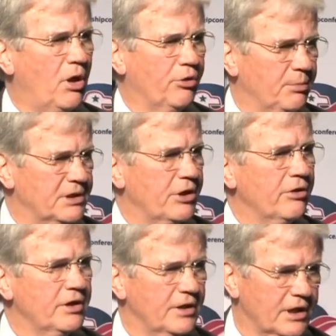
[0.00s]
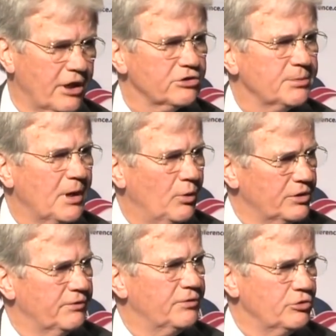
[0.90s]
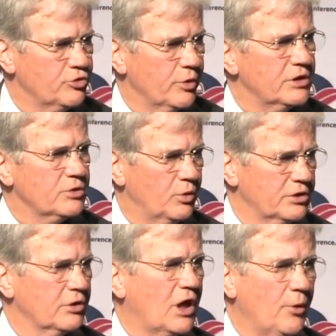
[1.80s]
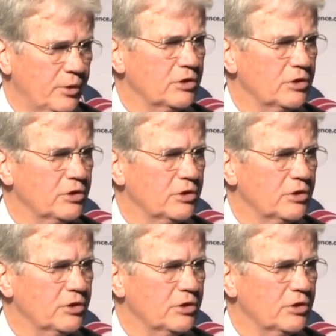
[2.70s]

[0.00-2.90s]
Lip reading: parliamentarian that cares about what the future is and what the